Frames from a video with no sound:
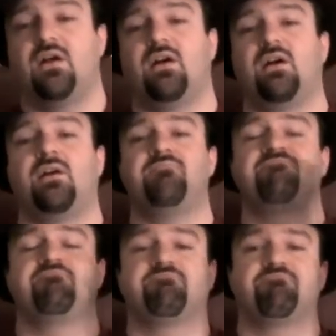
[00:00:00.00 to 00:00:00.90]
Um,
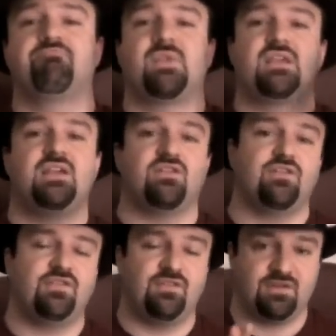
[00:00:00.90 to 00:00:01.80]

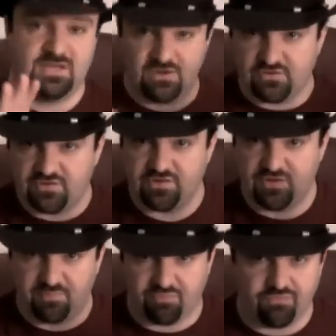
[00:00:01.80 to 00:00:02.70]
here's here's
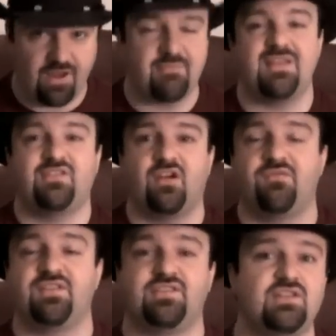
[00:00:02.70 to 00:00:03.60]
the premise
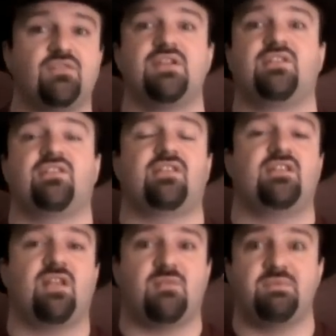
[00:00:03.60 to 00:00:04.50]
of the series because I
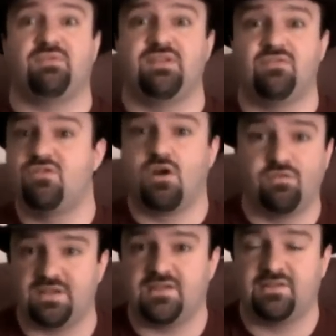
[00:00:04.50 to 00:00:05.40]
think a lot of people didn't
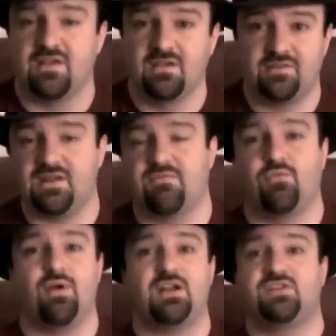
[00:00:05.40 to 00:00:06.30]
know this because they never
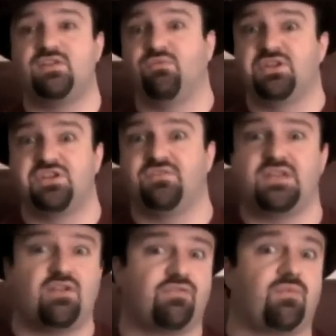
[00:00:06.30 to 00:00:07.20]
watched the original
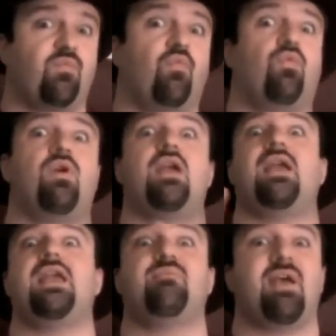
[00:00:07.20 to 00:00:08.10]
videos from
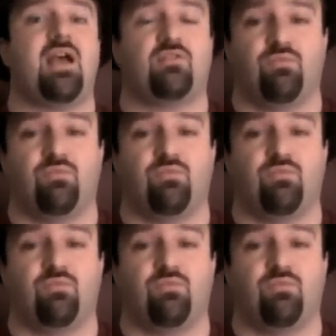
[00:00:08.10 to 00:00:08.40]
way back